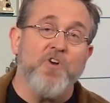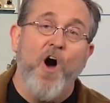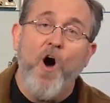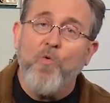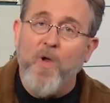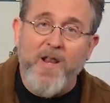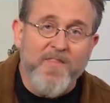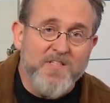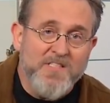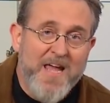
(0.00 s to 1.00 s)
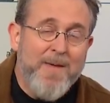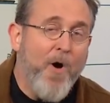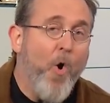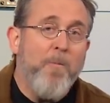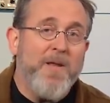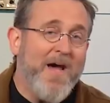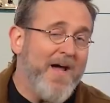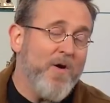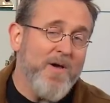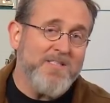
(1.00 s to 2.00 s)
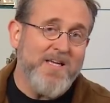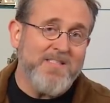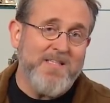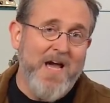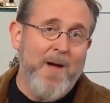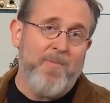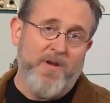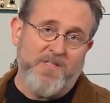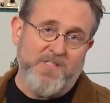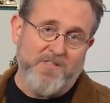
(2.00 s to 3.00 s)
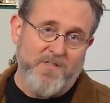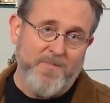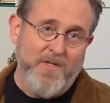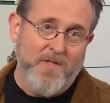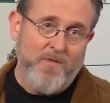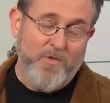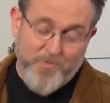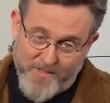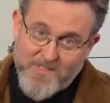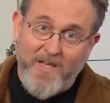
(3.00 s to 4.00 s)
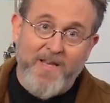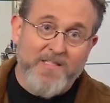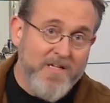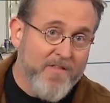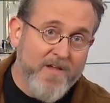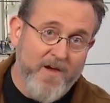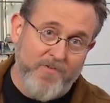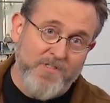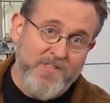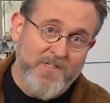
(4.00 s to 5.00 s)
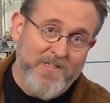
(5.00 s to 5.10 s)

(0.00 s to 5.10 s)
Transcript: all running the same open IOS XE operating system, which runs Linux under the covers.